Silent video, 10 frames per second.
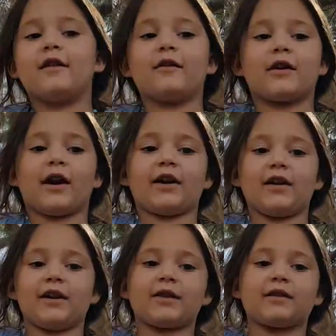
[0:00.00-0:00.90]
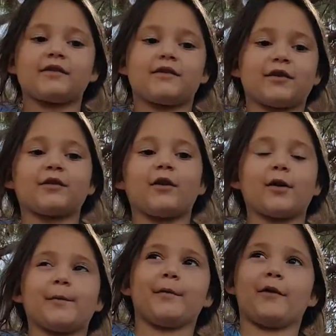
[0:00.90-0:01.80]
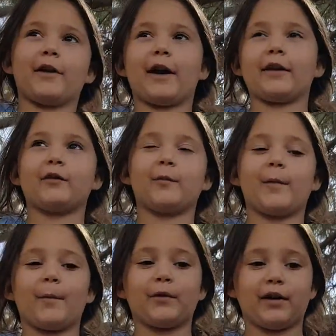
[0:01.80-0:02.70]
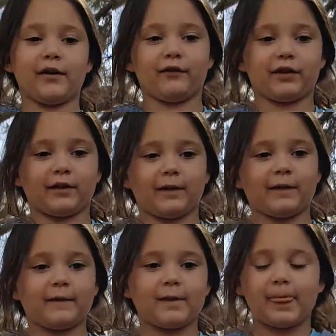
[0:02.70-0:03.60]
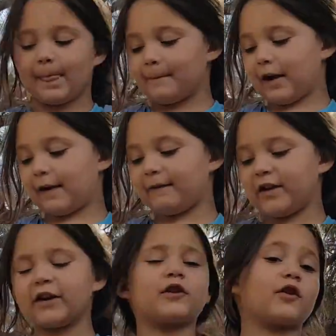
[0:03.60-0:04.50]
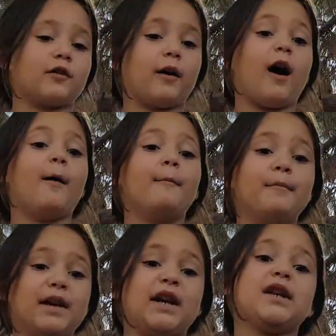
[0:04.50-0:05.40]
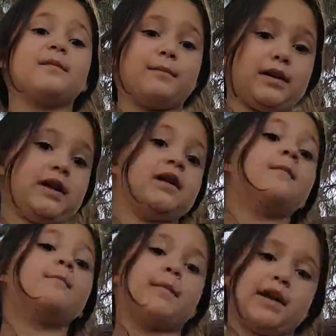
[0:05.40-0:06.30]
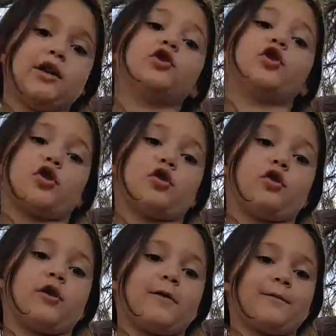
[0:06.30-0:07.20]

Okay, it's a girl or a boy. I don't remember. Uh, he's a, a mean, mean, mean girl.